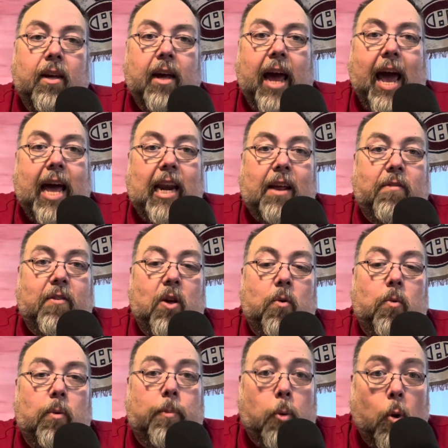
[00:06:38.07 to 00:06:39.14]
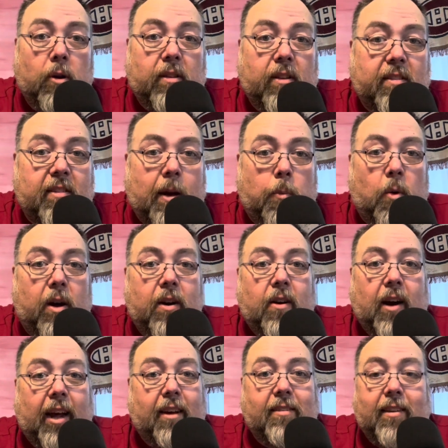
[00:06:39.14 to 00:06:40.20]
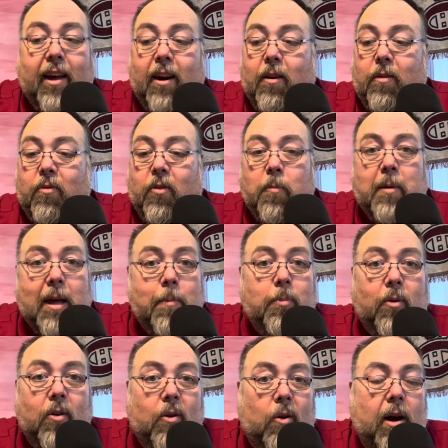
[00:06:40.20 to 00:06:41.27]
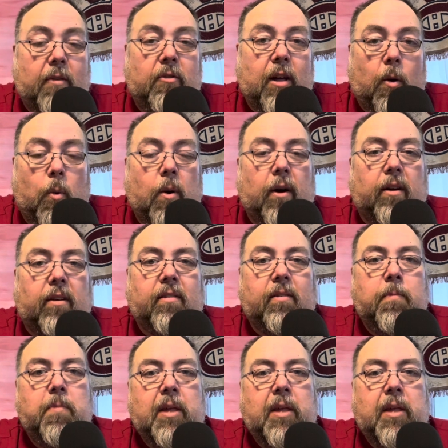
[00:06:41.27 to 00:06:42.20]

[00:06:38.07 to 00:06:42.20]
And if you report to someone, or like I said, a few people, or however that works,